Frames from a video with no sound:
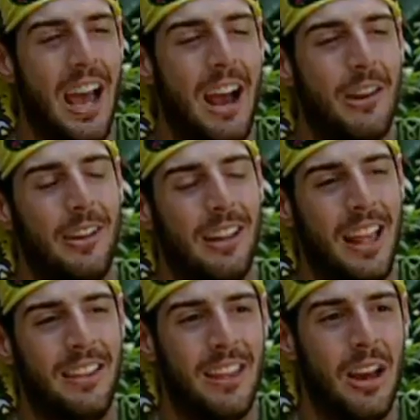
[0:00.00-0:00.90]
I
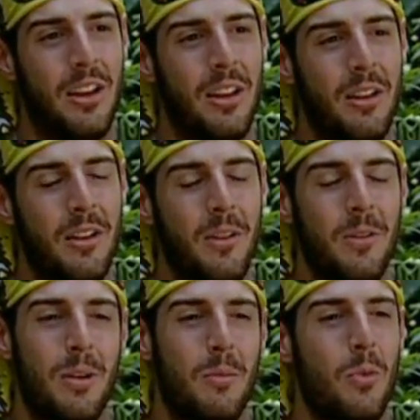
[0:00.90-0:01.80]
realized that
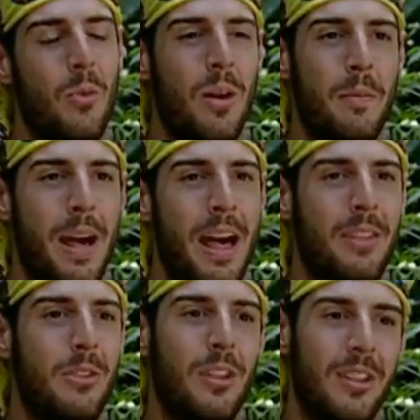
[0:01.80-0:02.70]
number one,
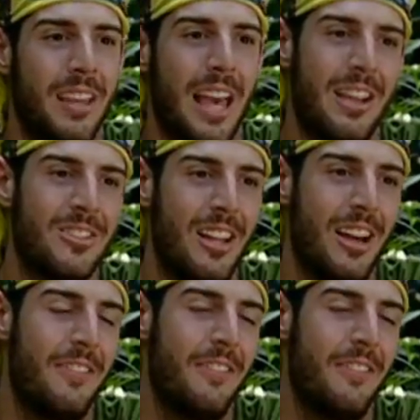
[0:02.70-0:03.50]
Matthew does catch a lot of